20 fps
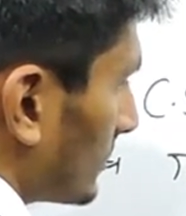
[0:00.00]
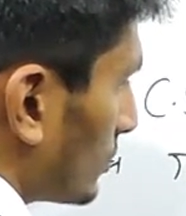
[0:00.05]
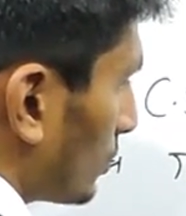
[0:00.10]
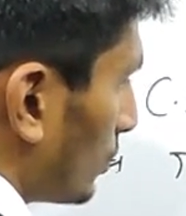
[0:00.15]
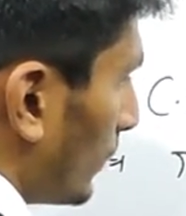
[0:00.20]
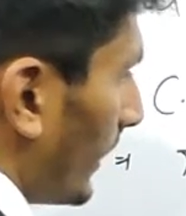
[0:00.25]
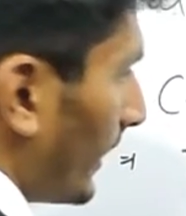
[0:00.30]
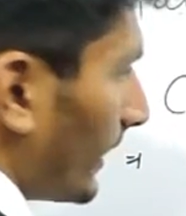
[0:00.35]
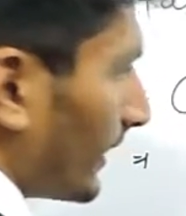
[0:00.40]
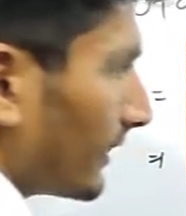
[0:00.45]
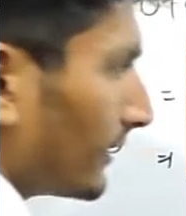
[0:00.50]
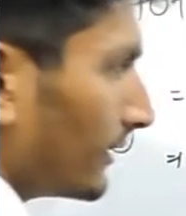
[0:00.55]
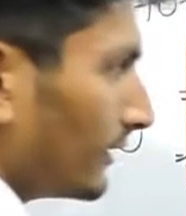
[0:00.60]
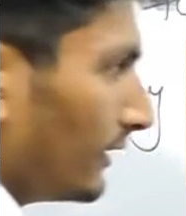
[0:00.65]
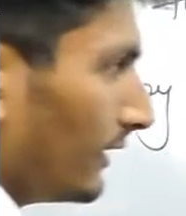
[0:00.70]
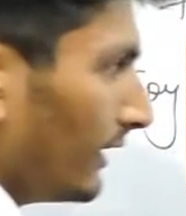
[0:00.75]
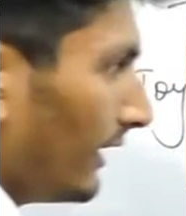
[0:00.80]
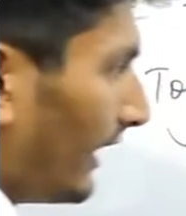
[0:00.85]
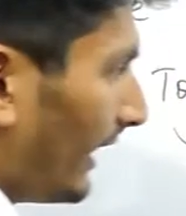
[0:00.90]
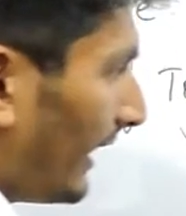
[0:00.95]
square.
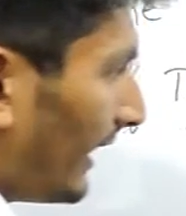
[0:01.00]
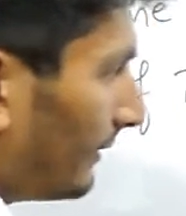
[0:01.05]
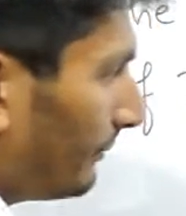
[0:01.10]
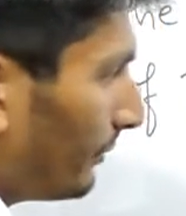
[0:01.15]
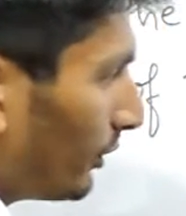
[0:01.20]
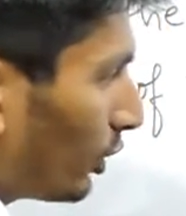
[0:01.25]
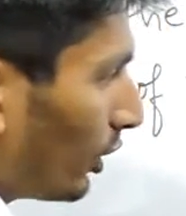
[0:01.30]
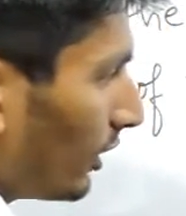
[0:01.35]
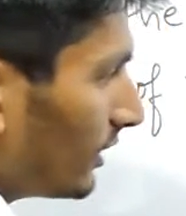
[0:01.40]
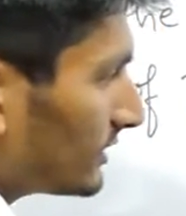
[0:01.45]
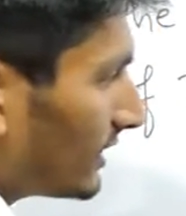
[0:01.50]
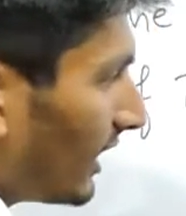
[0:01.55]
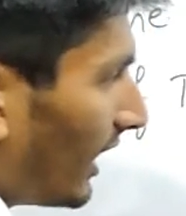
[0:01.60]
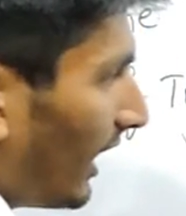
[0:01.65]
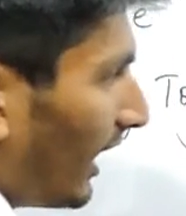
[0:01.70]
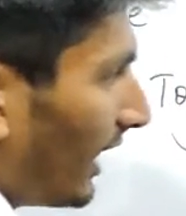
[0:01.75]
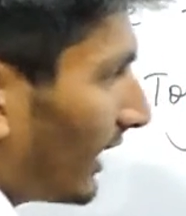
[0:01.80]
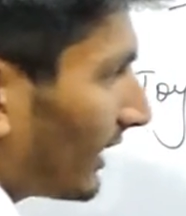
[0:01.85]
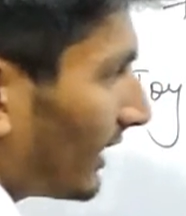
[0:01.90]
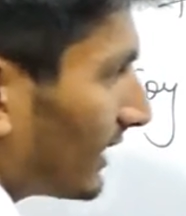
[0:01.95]
And because the
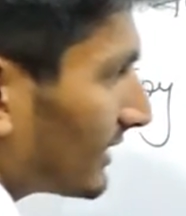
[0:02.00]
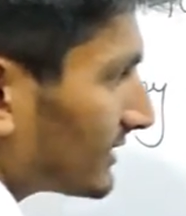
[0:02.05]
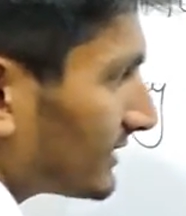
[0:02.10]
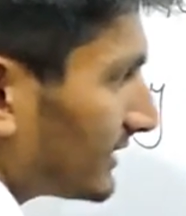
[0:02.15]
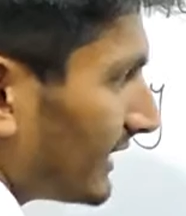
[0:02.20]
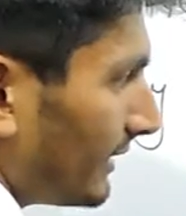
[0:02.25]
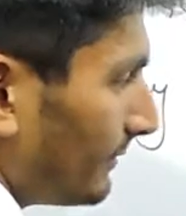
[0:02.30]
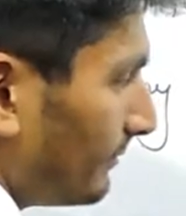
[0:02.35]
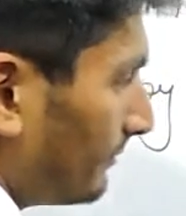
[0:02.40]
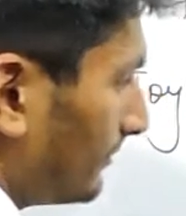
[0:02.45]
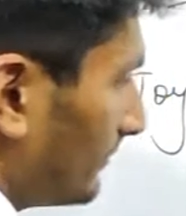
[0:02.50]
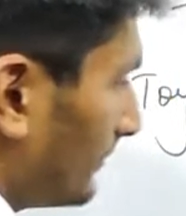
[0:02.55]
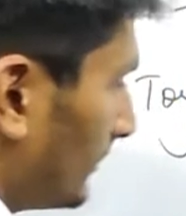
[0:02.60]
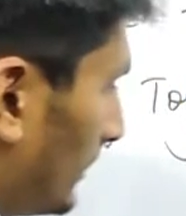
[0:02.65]
r are same,